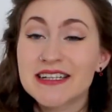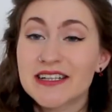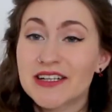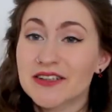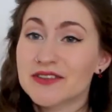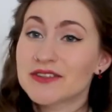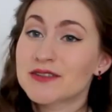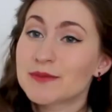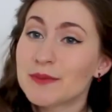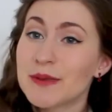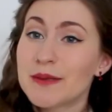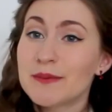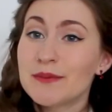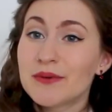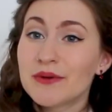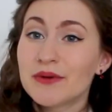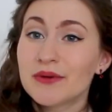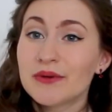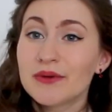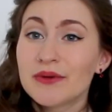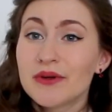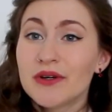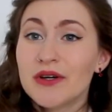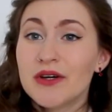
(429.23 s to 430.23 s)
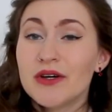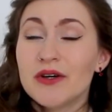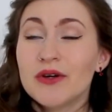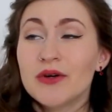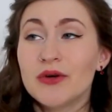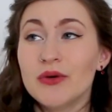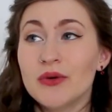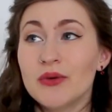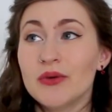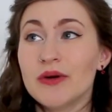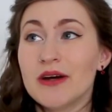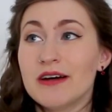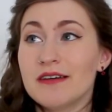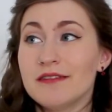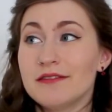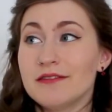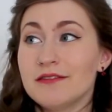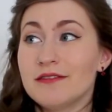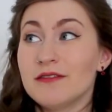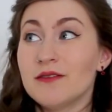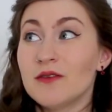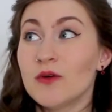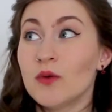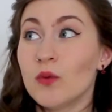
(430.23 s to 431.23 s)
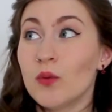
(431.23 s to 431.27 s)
those people who have